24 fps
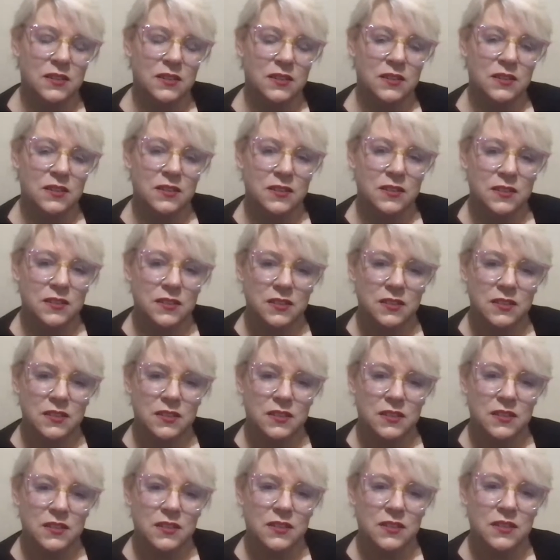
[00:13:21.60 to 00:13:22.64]

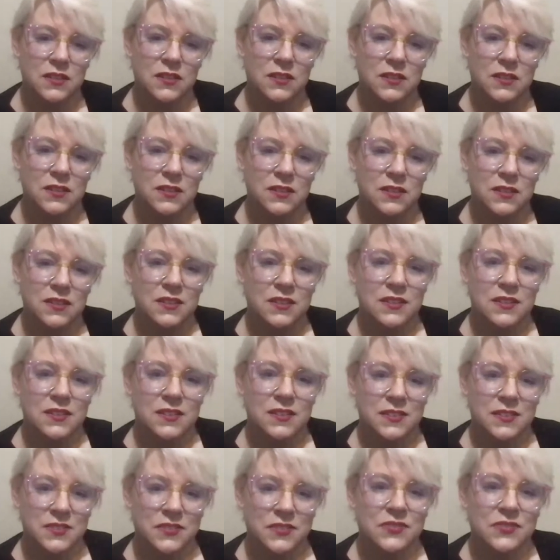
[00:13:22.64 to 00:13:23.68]

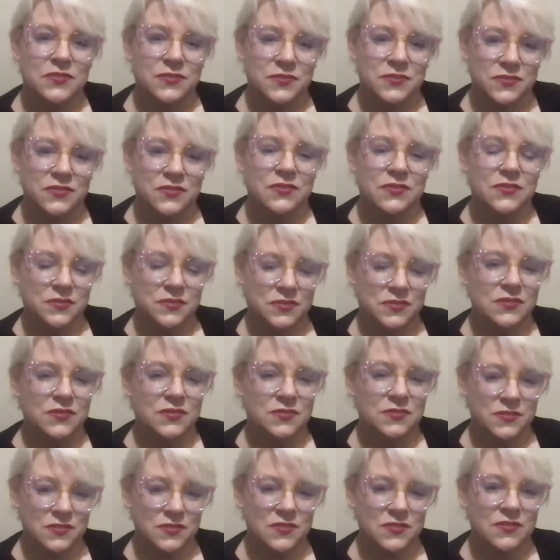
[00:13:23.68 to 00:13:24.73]

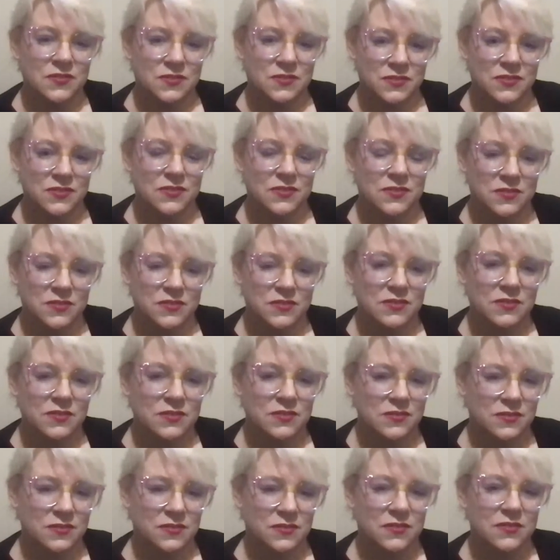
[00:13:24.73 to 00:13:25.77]

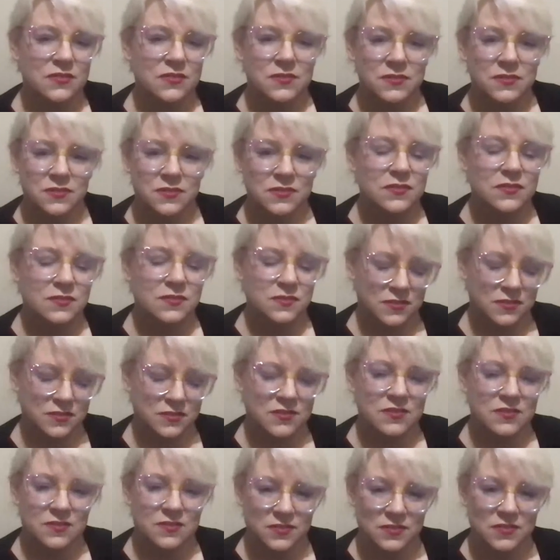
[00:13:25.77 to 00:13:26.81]

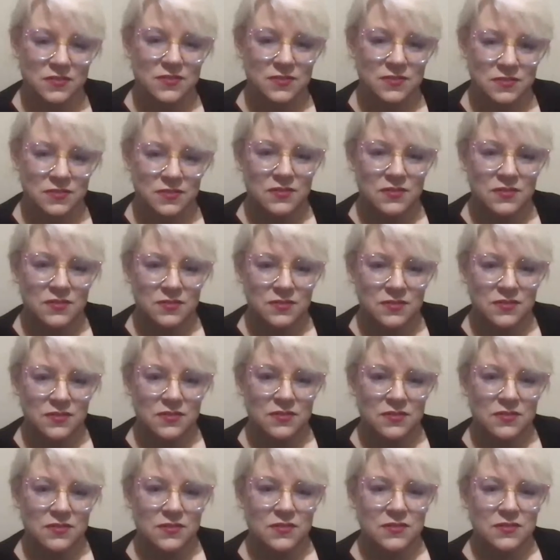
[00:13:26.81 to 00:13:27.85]

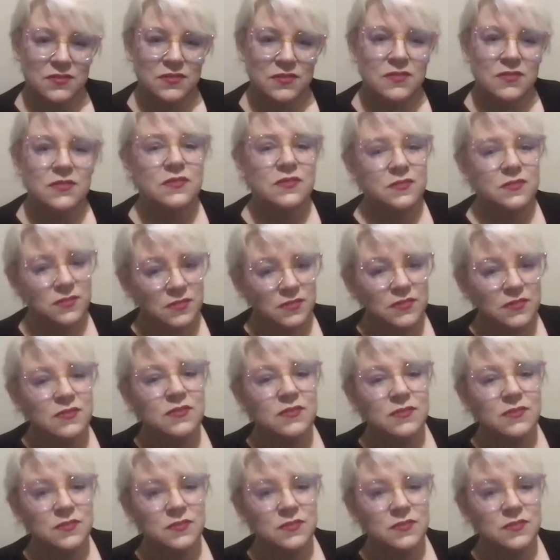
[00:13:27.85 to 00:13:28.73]
(silent)